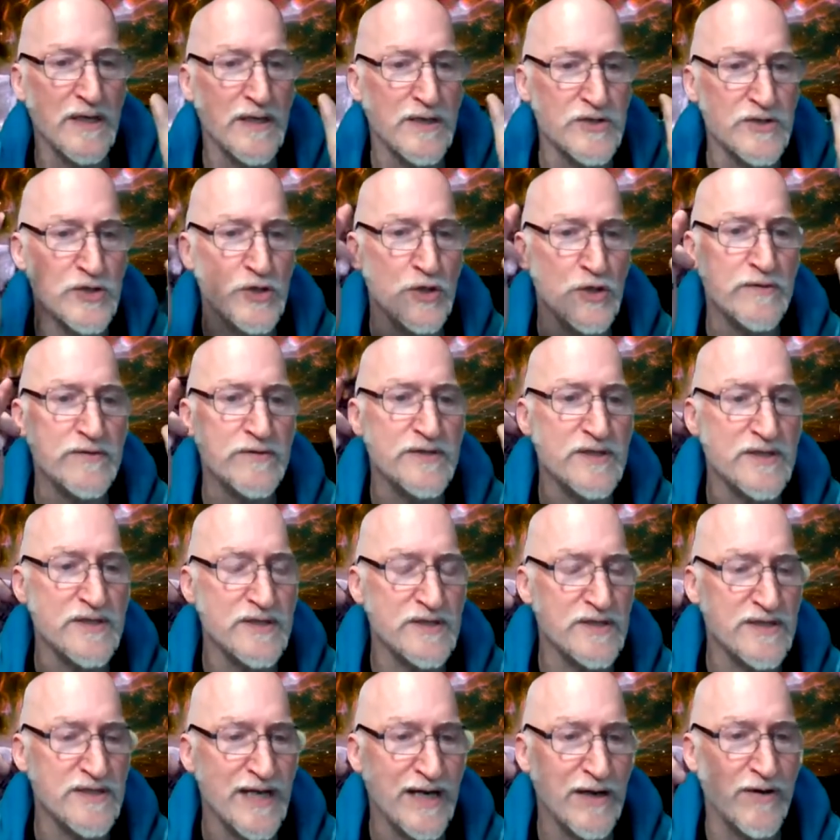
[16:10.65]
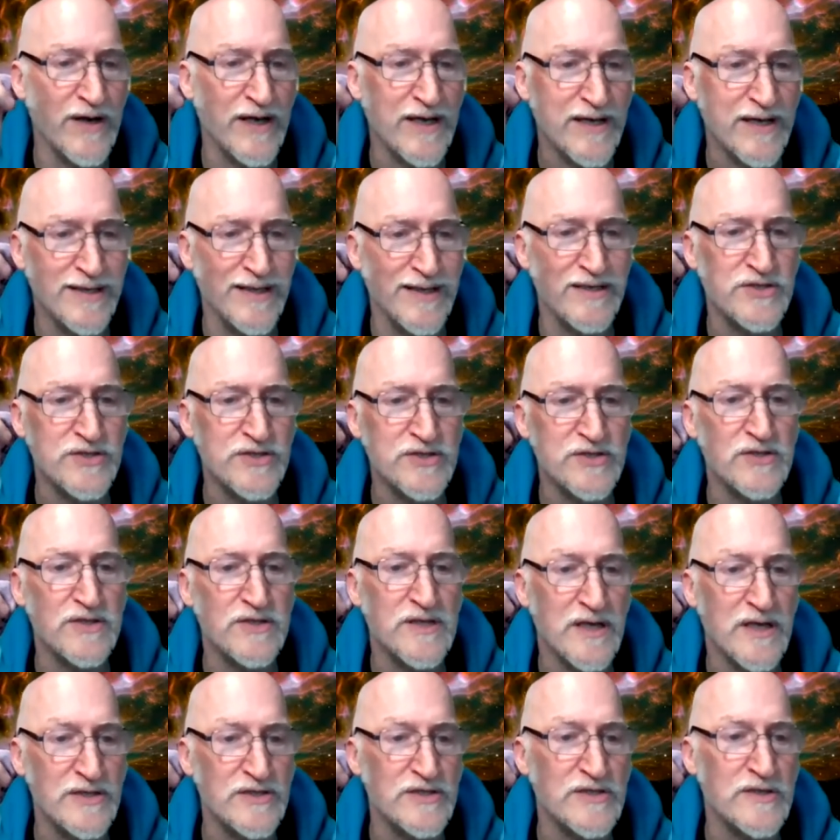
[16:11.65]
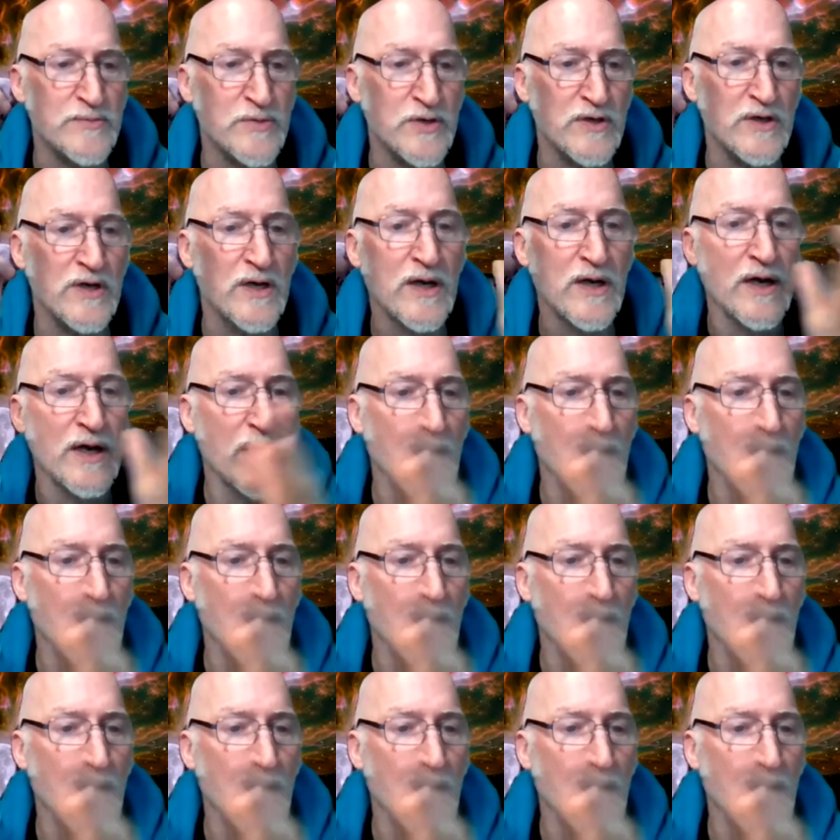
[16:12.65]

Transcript: services is direct connection to the customer,